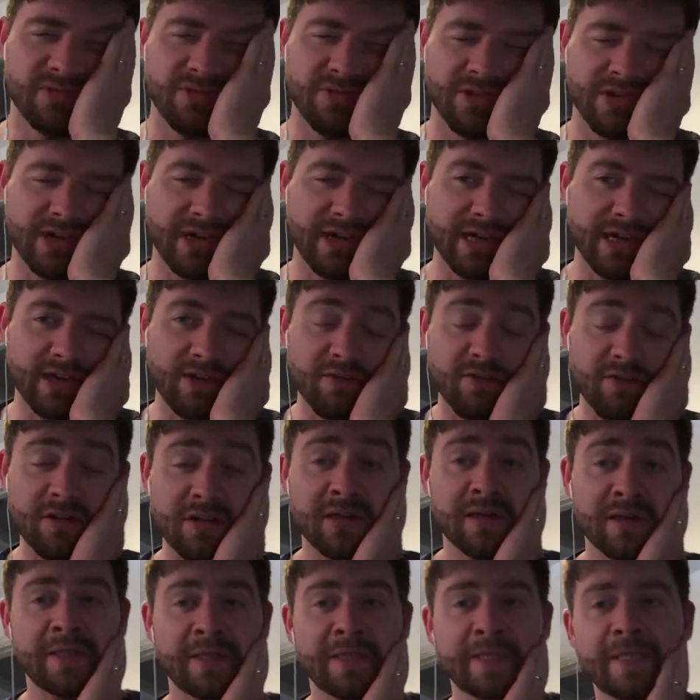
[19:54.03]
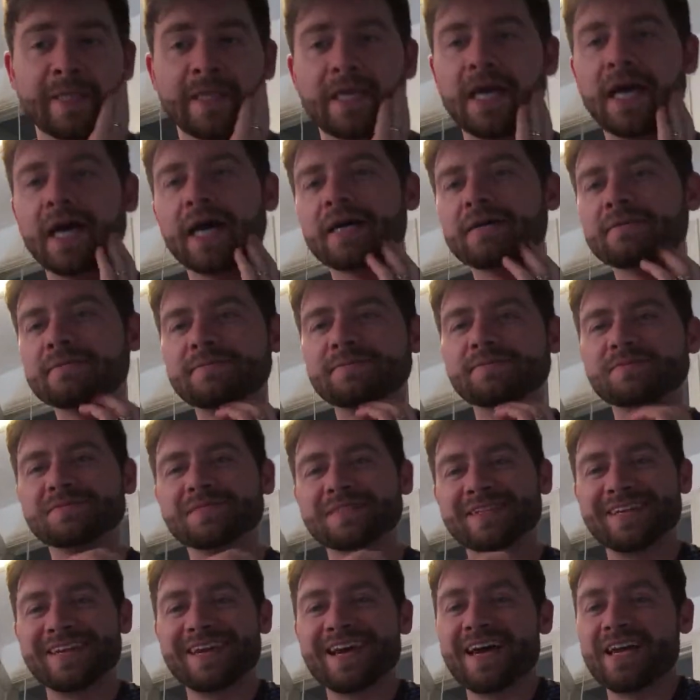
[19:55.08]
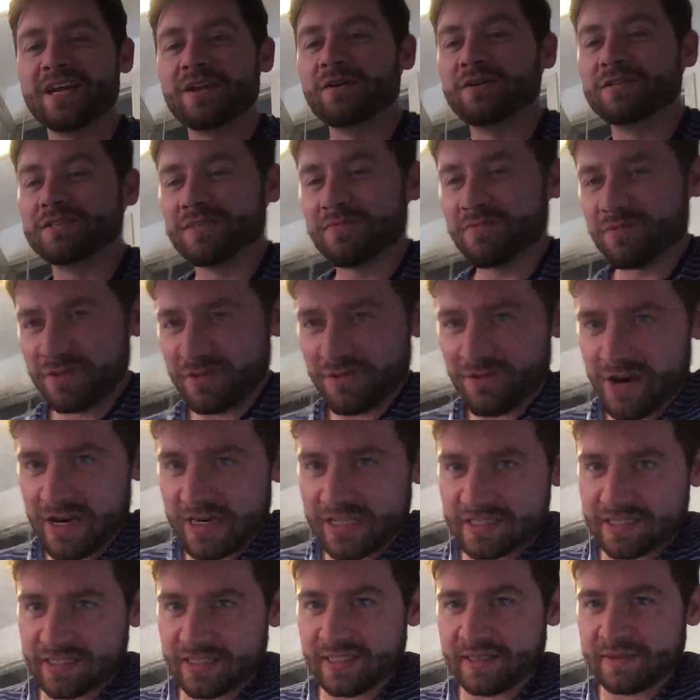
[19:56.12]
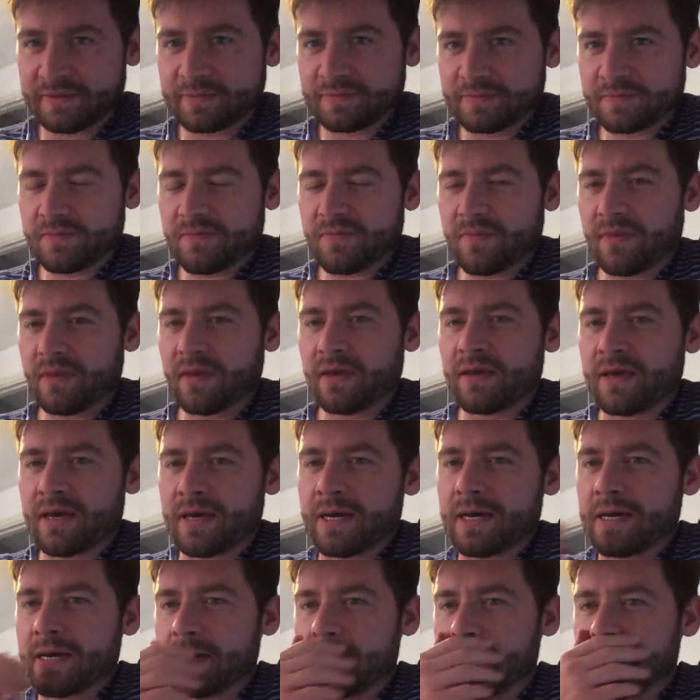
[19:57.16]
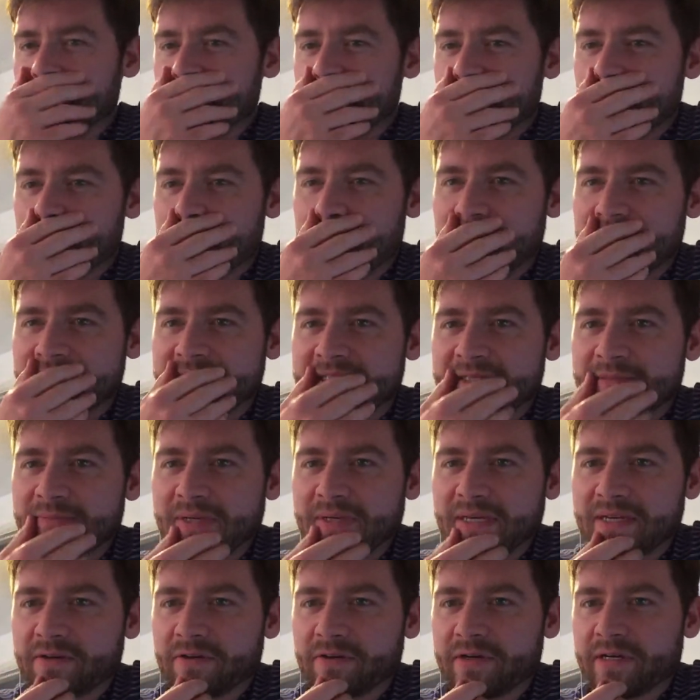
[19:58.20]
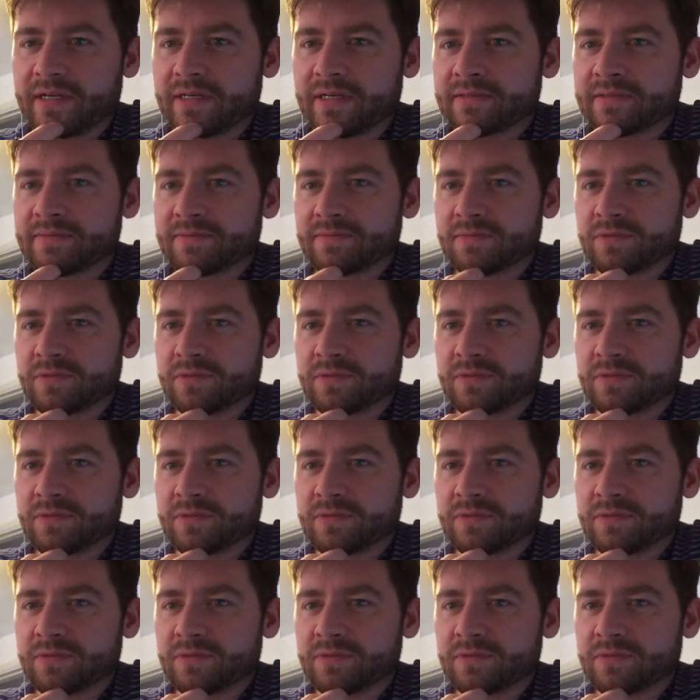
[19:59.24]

very accurately. Yeah, no, different director. Martin Pickering,